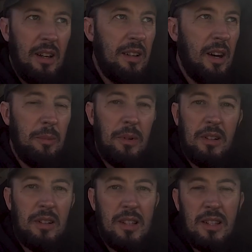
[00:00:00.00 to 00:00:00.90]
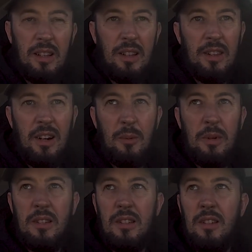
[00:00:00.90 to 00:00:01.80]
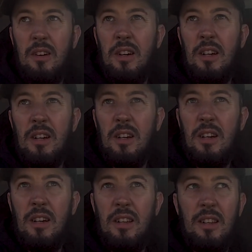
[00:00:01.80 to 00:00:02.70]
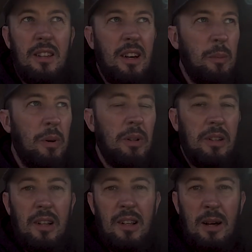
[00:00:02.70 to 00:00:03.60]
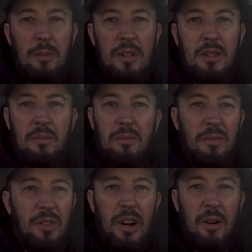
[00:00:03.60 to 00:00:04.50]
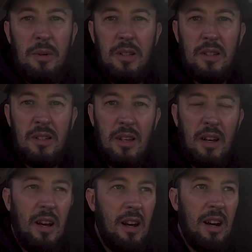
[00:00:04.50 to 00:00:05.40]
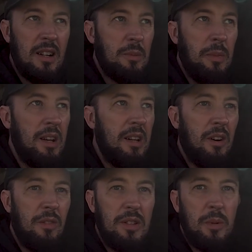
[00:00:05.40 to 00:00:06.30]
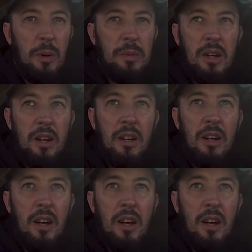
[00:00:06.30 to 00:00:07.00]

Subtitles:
no, I'm not going to sell the theremins, sorry. They're Paul in the Labs theremins. I just made it off his website.